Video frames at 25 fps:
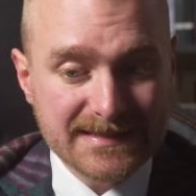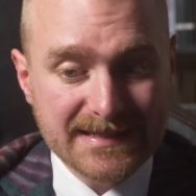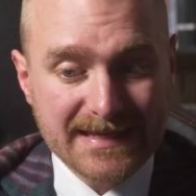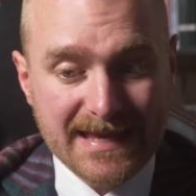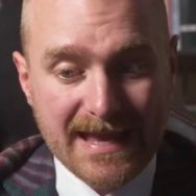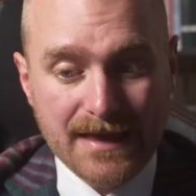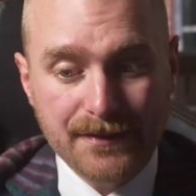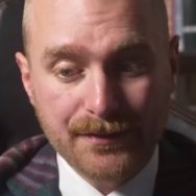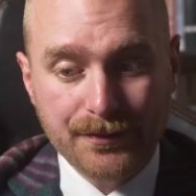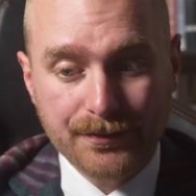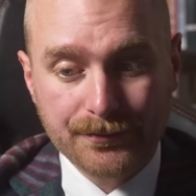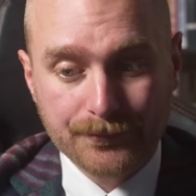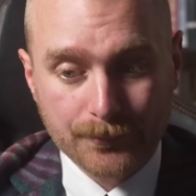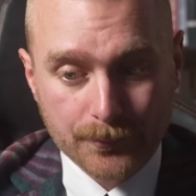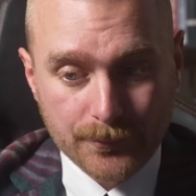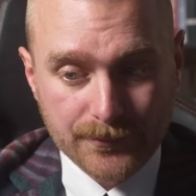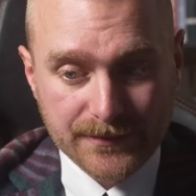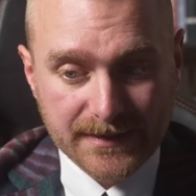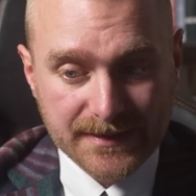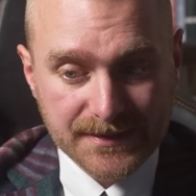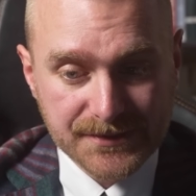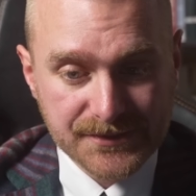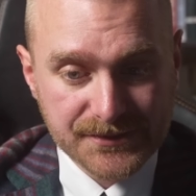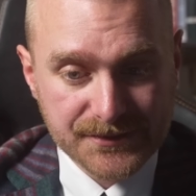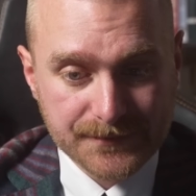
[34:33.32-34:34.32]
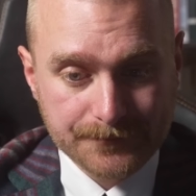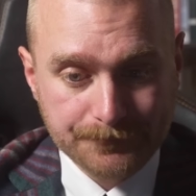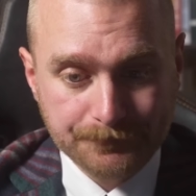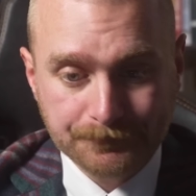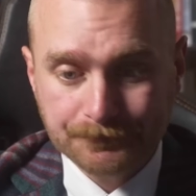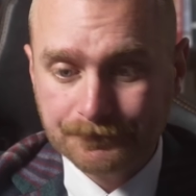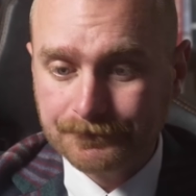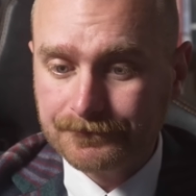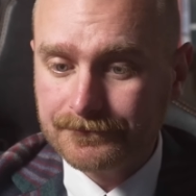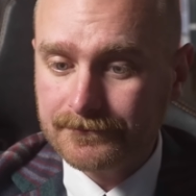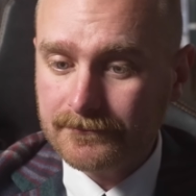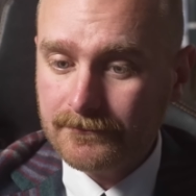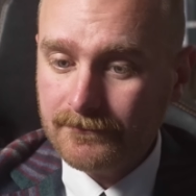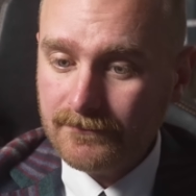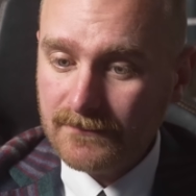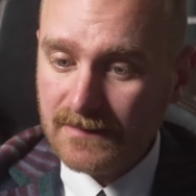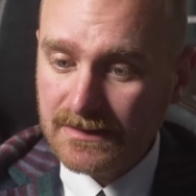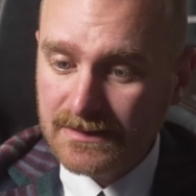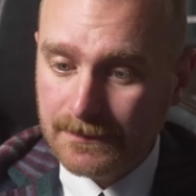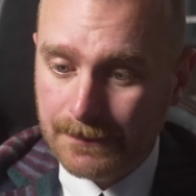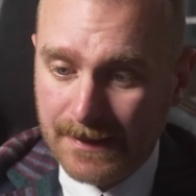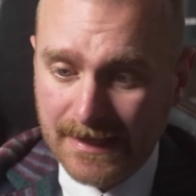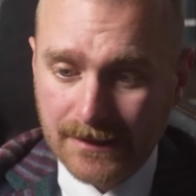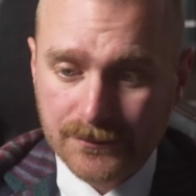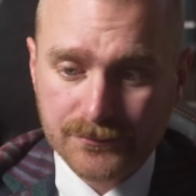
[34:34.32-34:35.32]
to get through this.
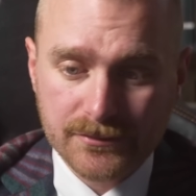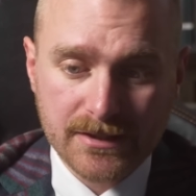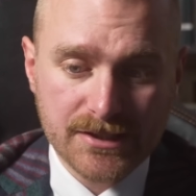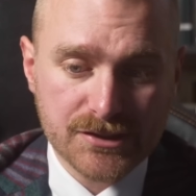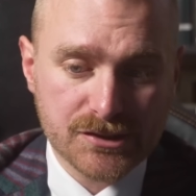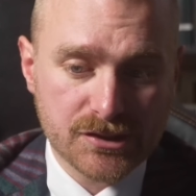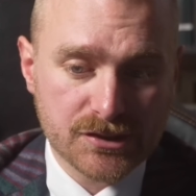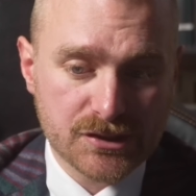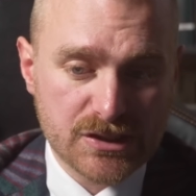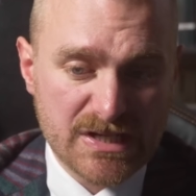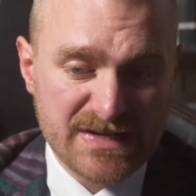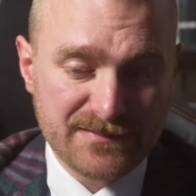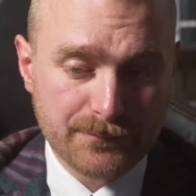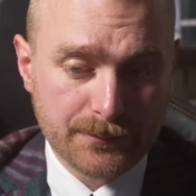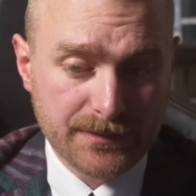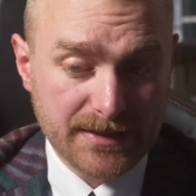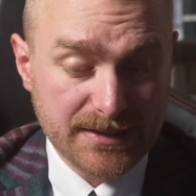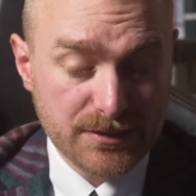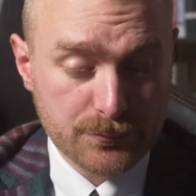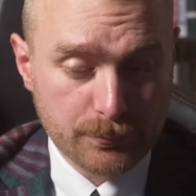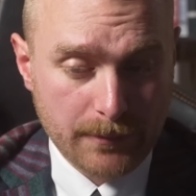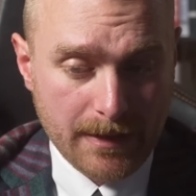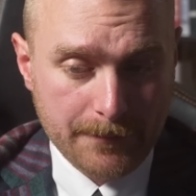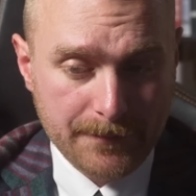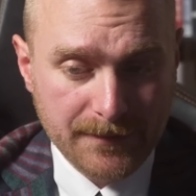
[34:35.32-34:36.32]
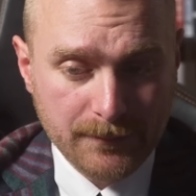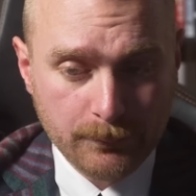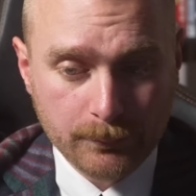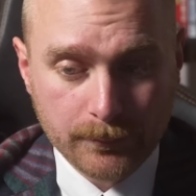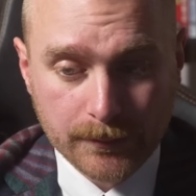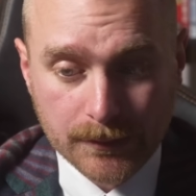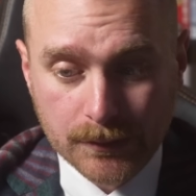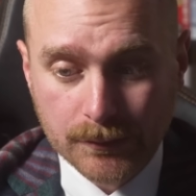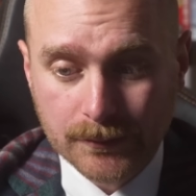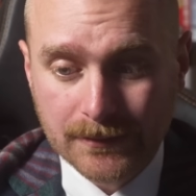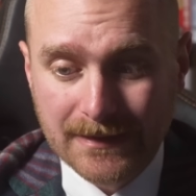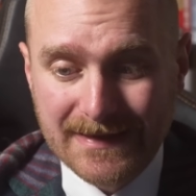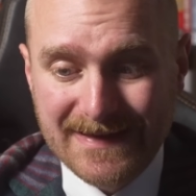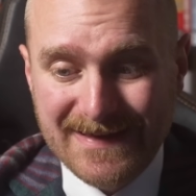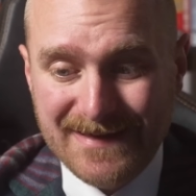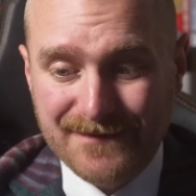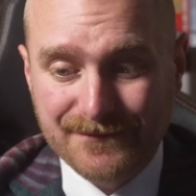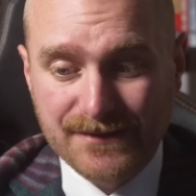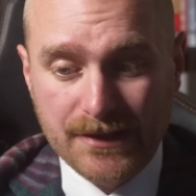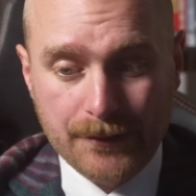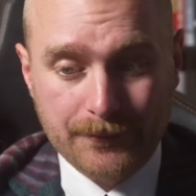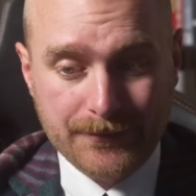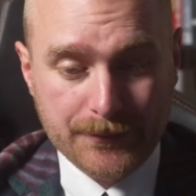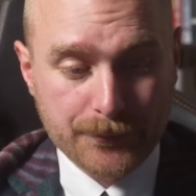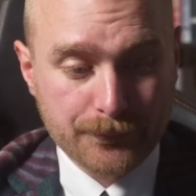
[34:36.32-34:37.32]
The penetration achieved with each weapon will
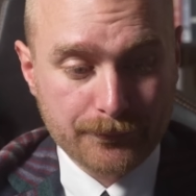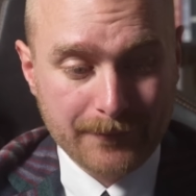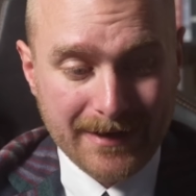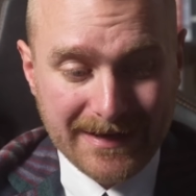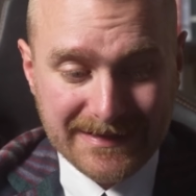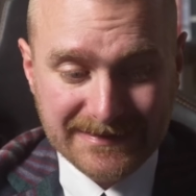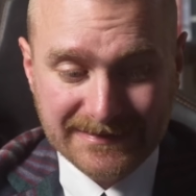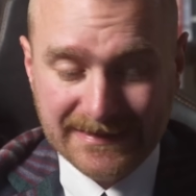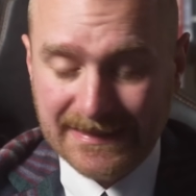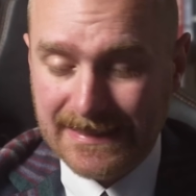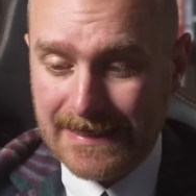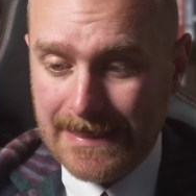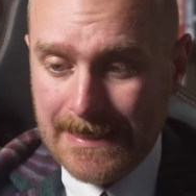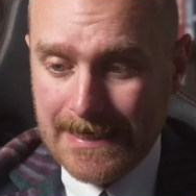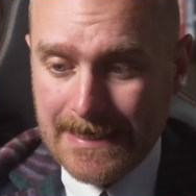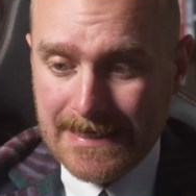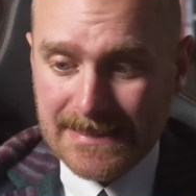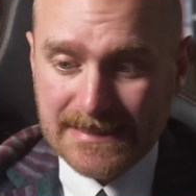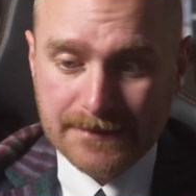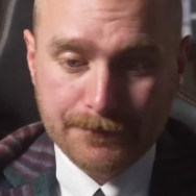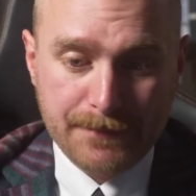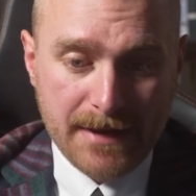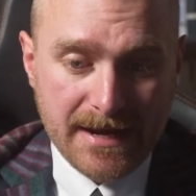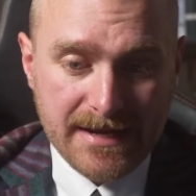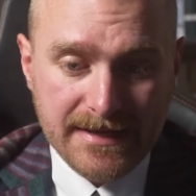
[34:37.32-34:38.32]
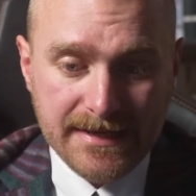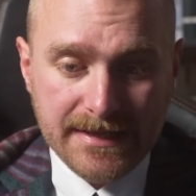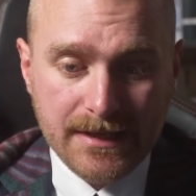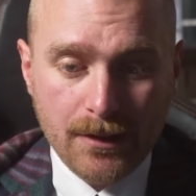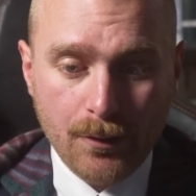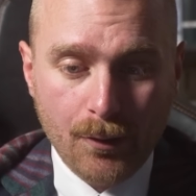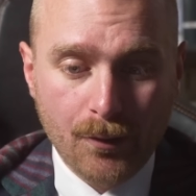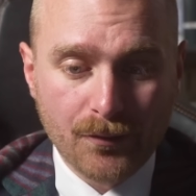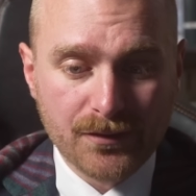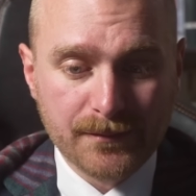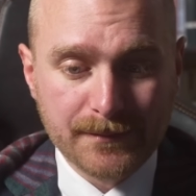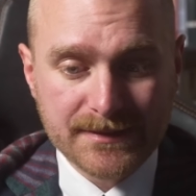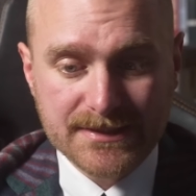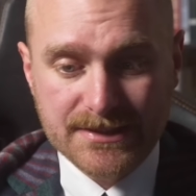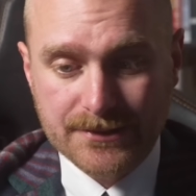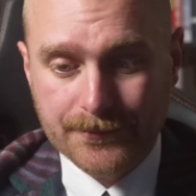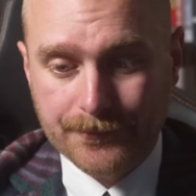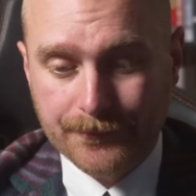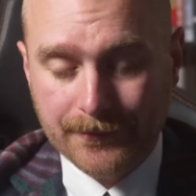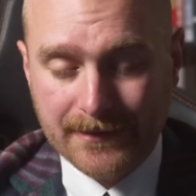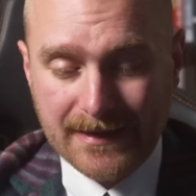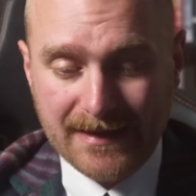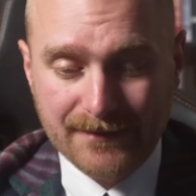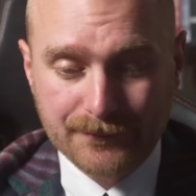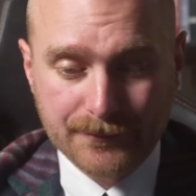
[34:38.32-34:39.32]
vary greatly, depending on the
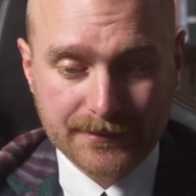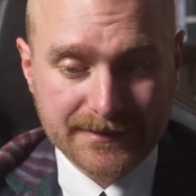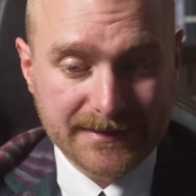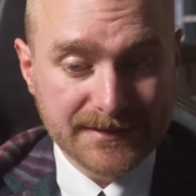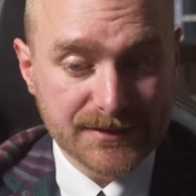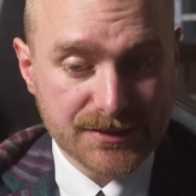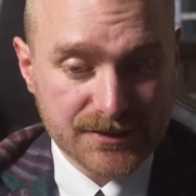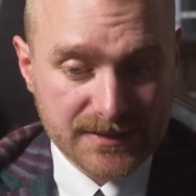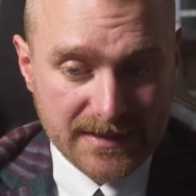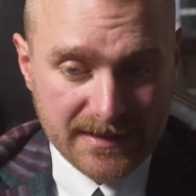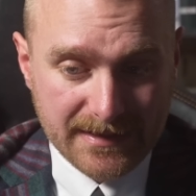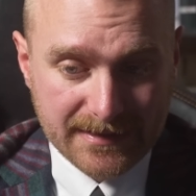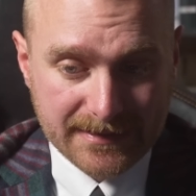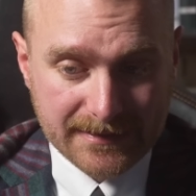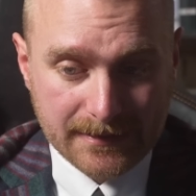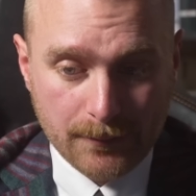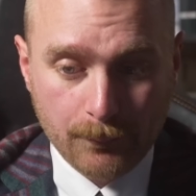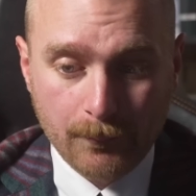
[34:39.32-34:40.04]
material covering each target.